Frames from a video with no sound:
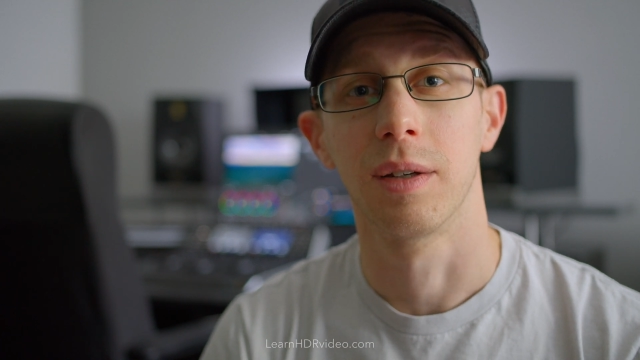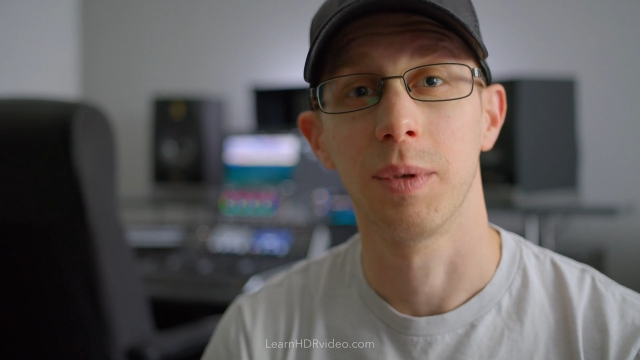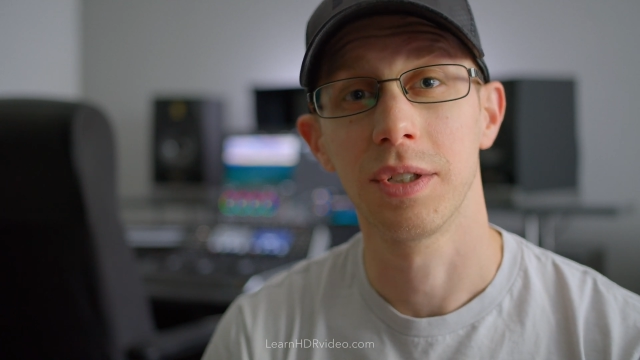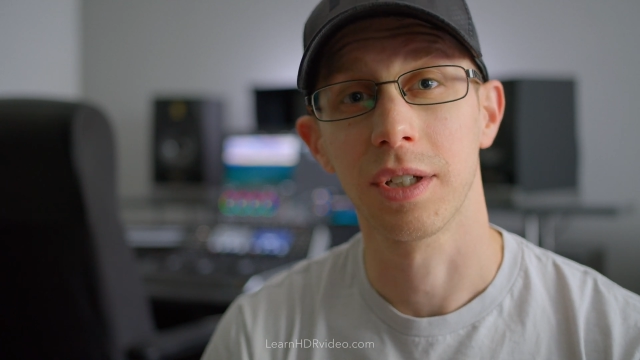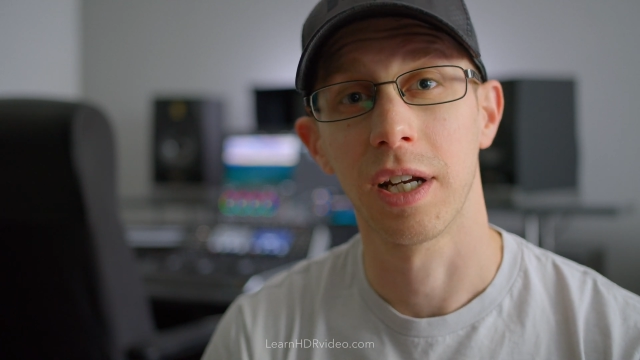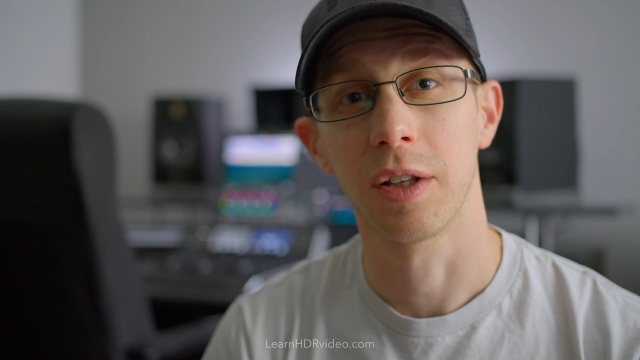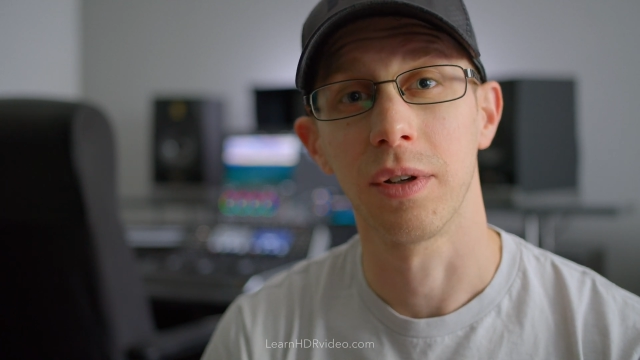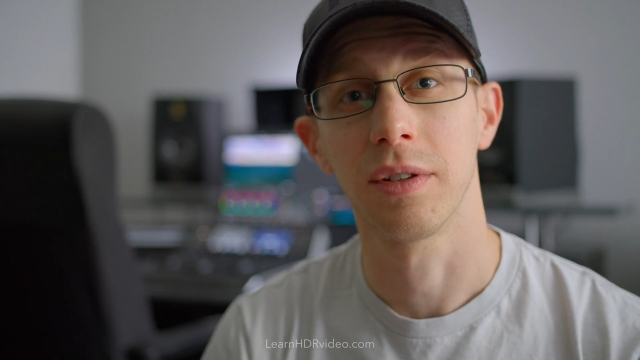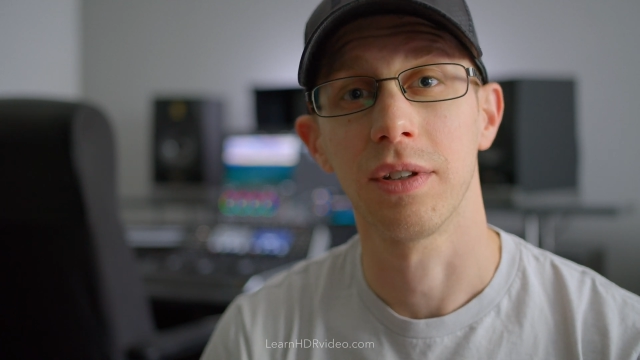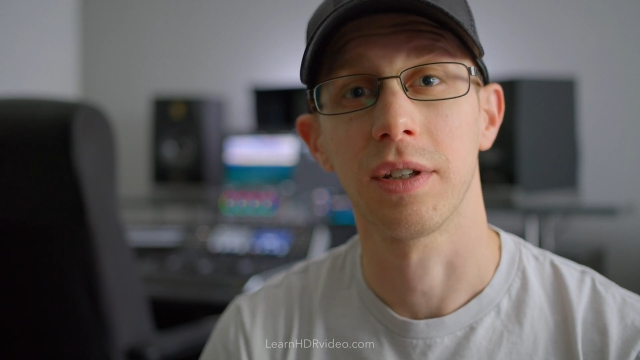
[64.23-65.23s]
which is a
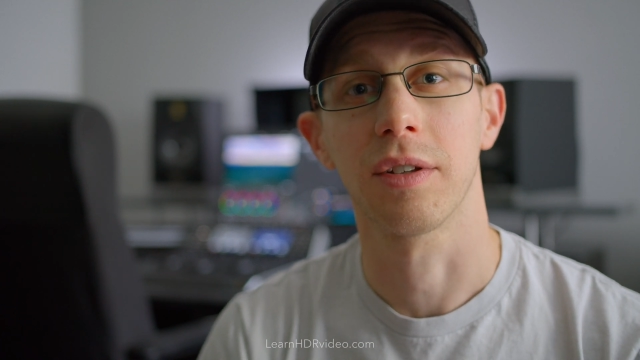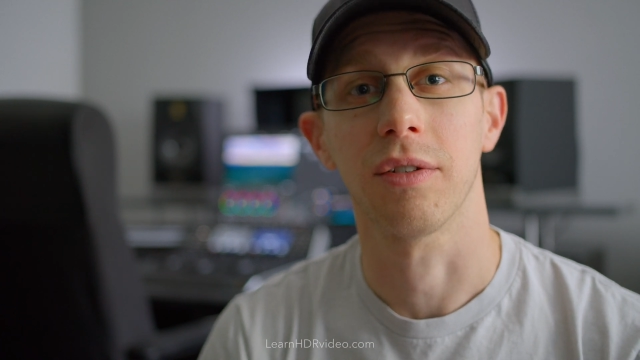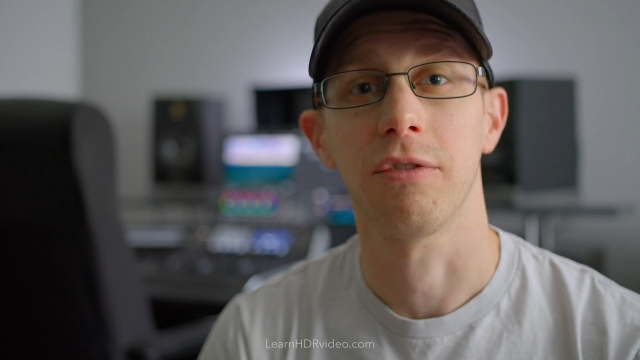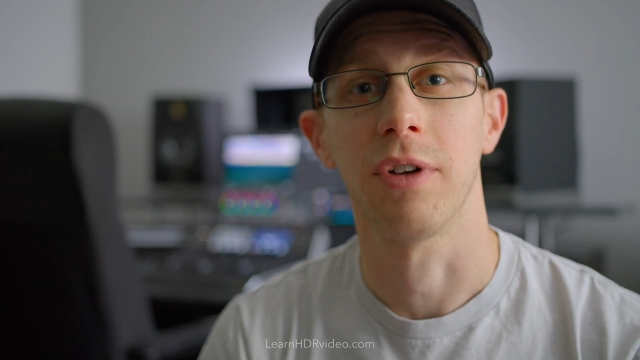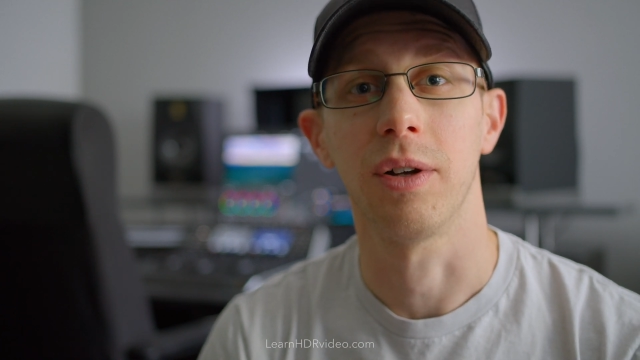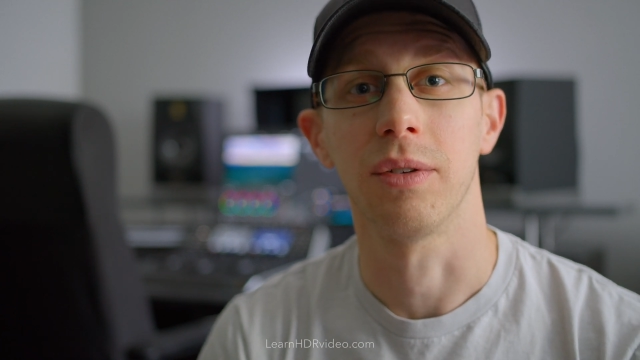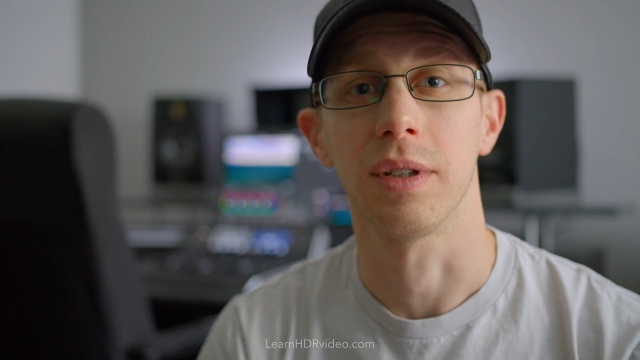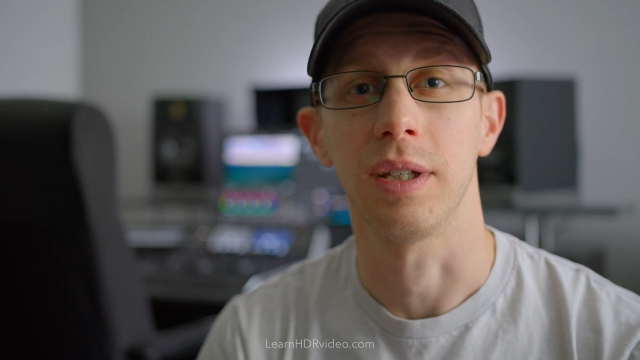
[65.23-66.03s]
characteristic found